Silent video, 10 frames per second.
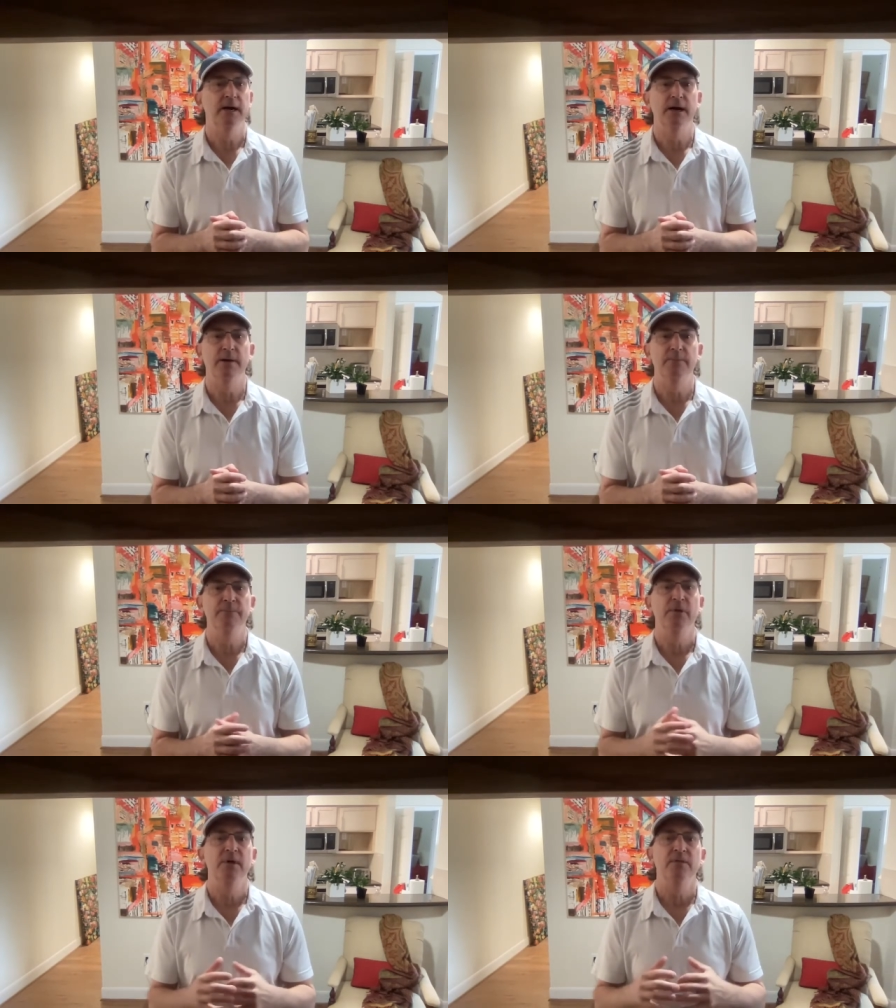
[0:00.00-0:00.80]
Um,
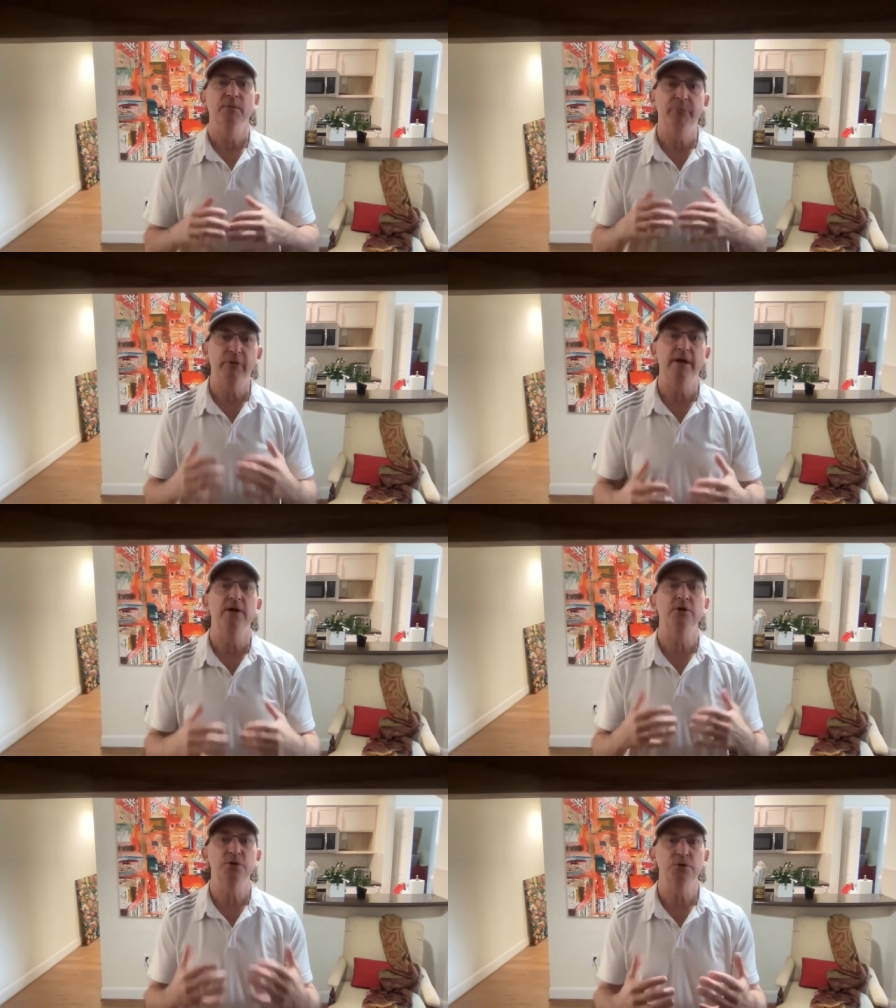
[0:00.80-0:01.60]
the
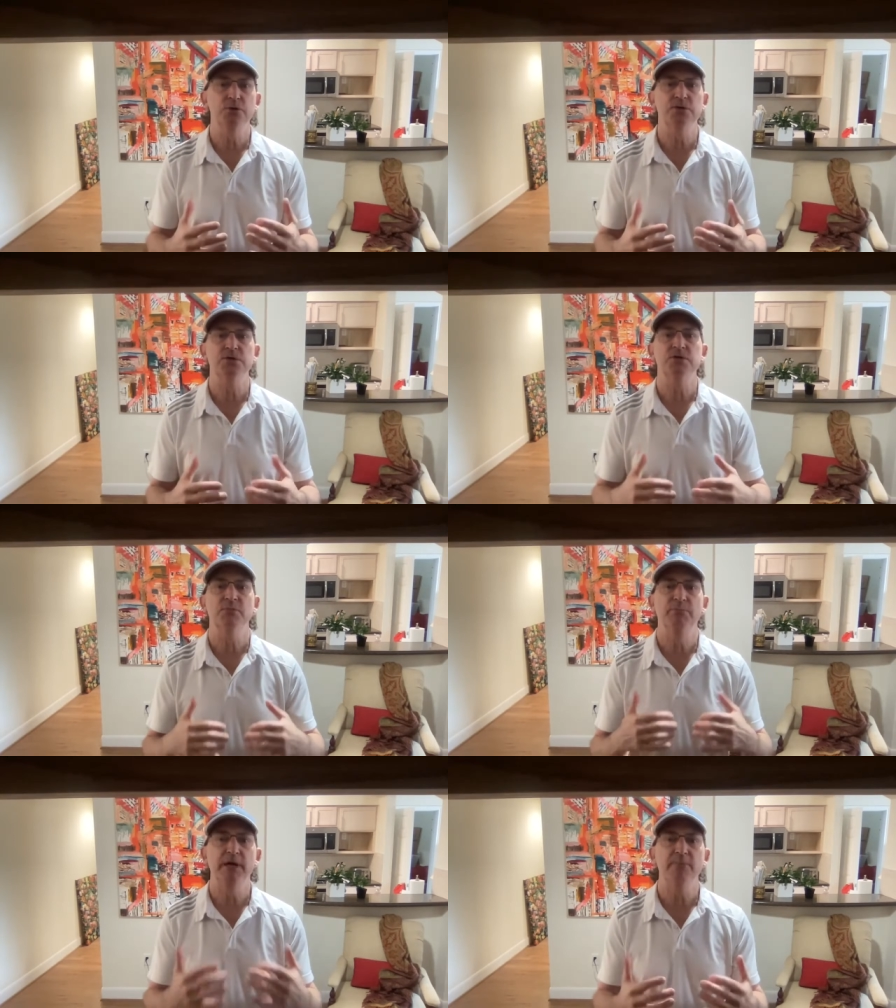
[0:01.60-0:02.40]
player uses the
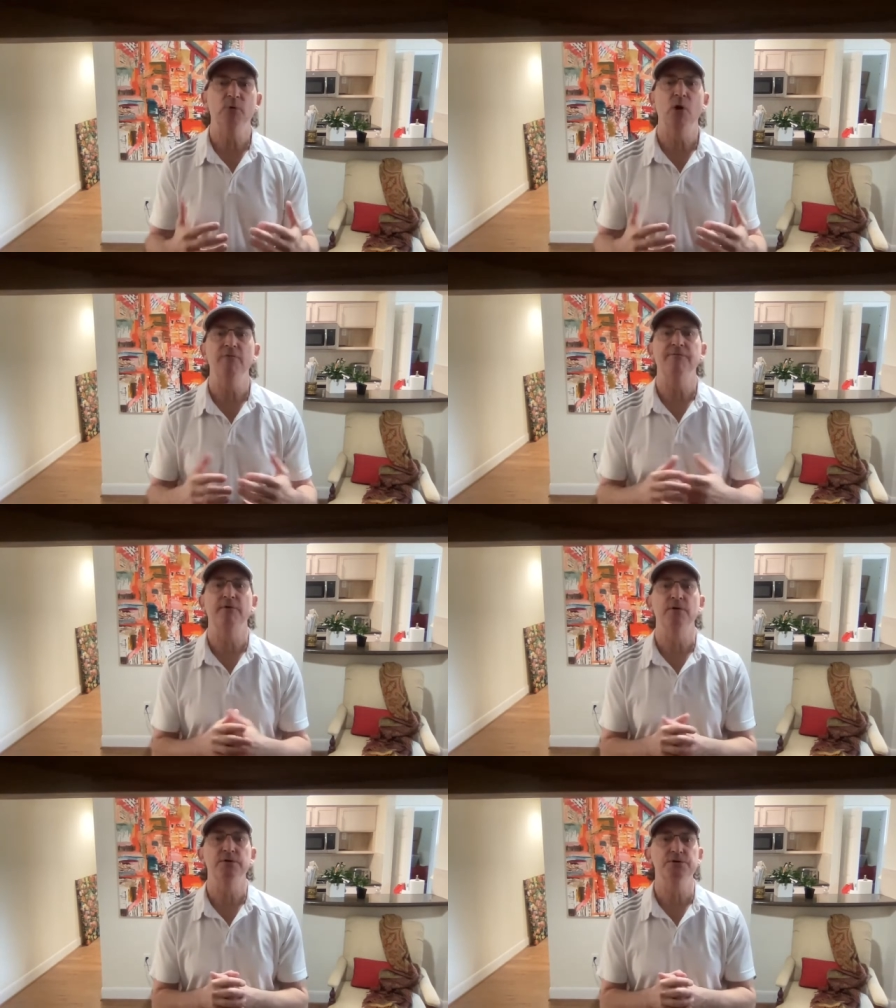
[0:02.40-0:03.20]
big ball
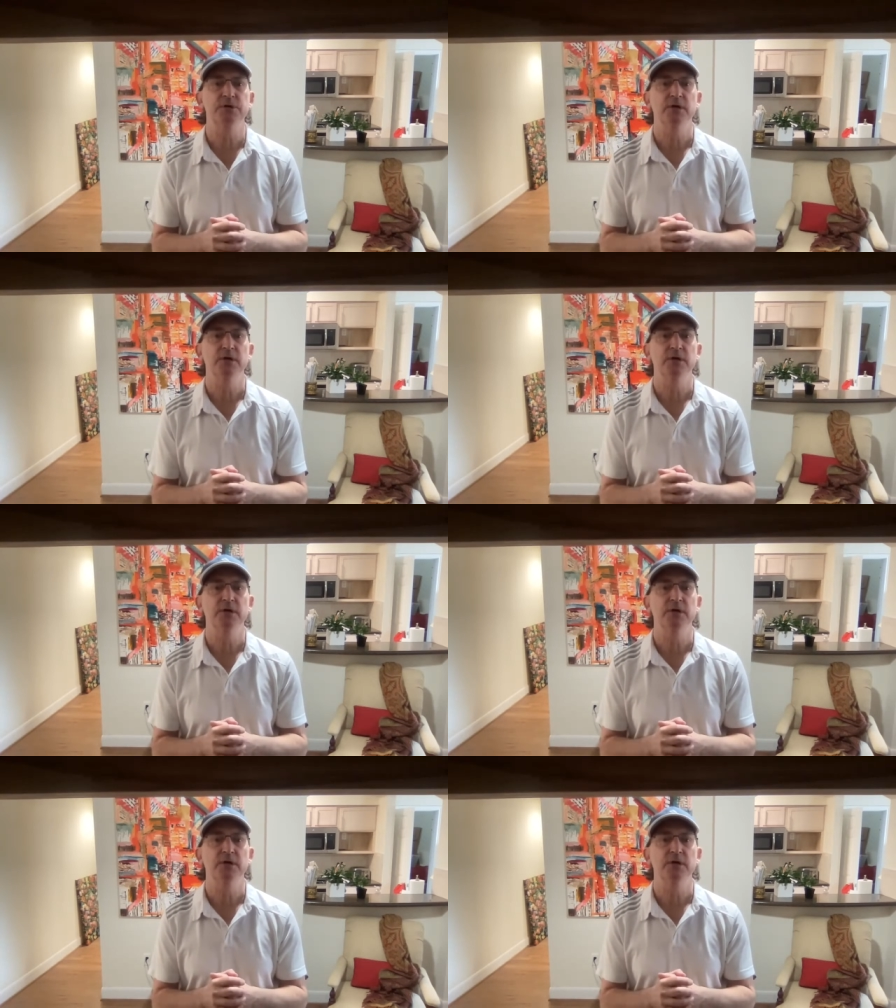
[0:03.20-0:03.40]
first,